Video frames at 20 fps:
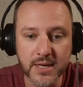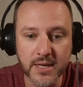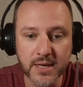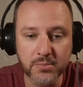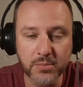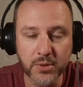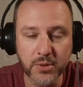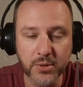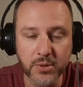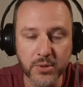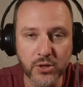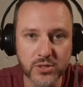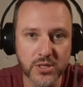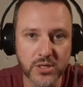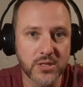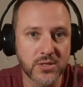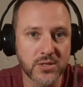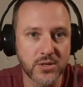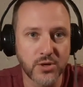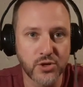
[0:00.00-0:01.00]
because it
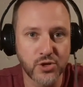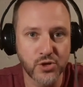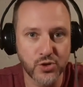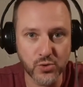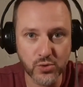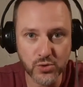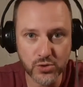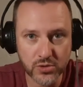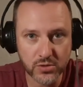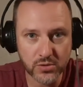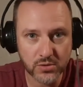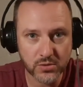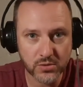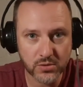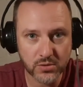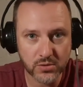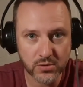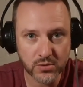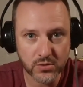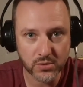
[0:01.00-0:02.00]
is so short,
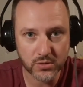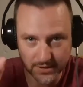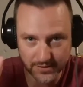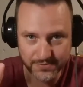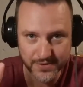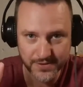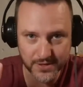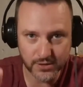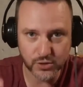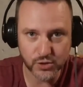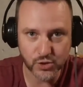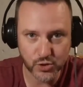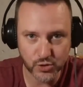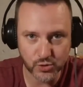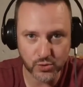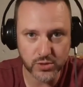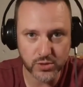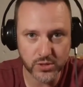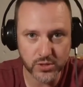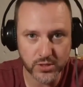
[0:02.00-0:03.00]
it feels
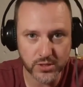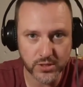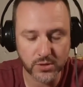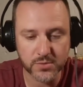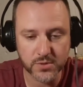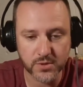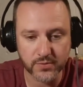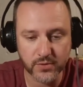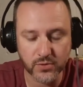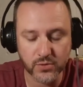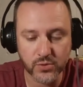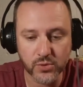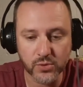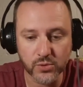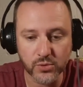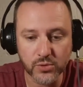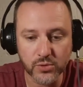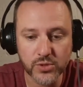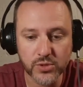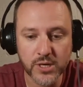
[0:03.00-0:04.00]
short in terms of the
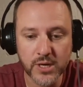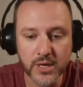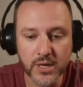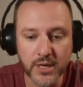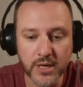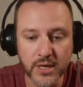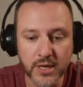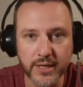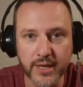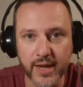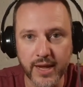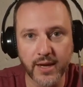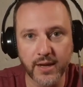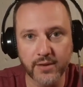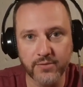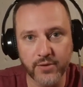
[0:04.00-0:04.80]
rules. It can get